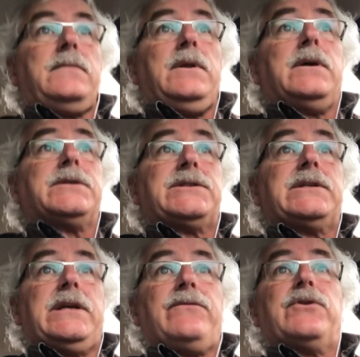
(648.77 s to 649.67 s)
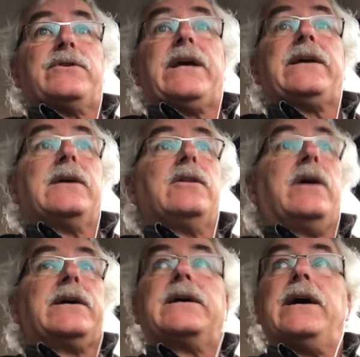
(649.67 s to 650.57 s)
because if you're taking a
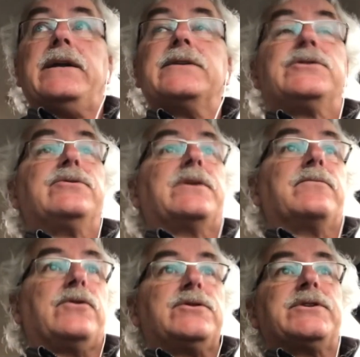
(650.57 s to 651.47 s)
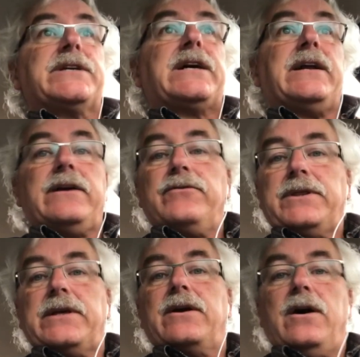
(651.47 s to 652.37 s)
lot of cuttings, you can virtually cut
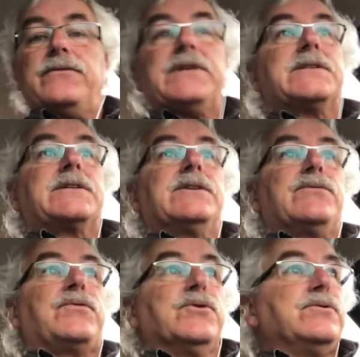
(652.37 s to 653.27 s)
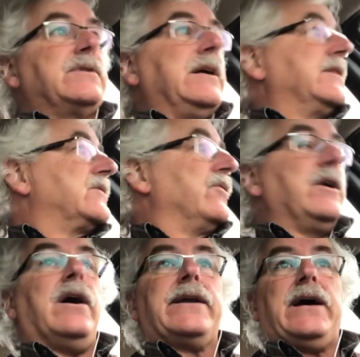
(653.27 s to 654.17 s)
everything off that's going to fruit and so
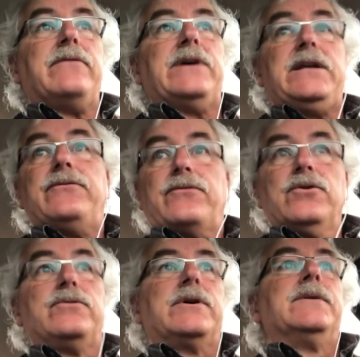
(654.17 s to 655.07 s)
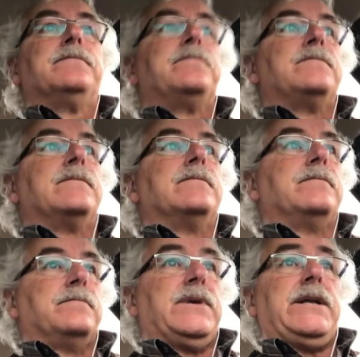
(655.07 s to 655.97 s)
not have any fruit.
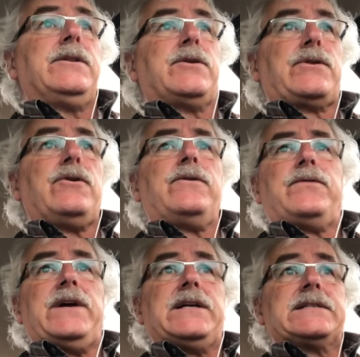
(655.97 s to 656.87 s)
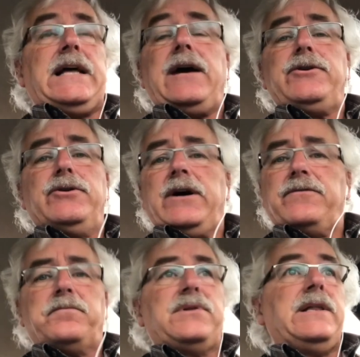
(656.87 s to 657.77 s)
But in the third phase, now you
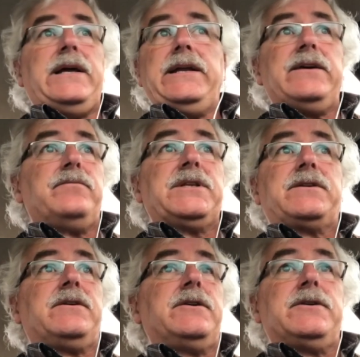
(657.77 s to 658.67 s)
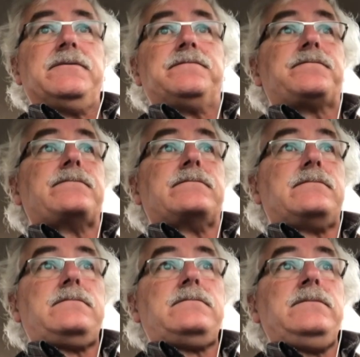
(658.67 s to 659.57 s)
have plenty of material,
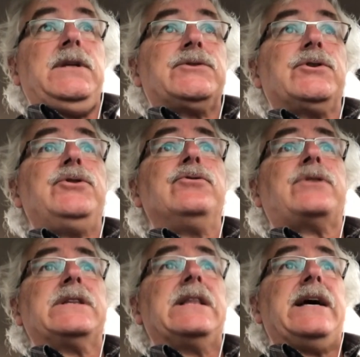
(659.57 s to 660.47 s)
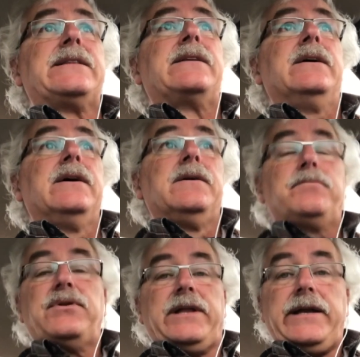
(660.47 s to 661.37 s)
so you can let
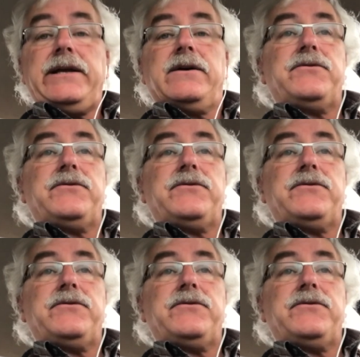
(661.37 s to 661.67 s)
plenty of